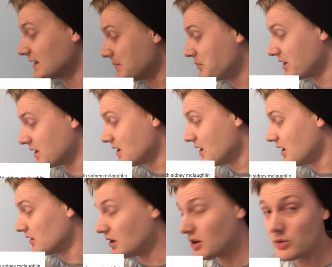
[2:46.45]
Olympian,
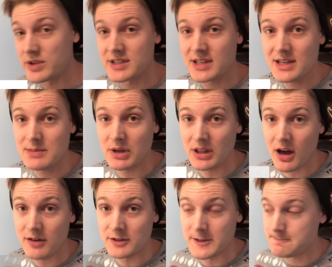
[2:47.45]
along with Sydney
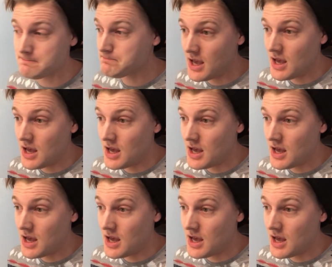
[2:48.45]
McLaughlin.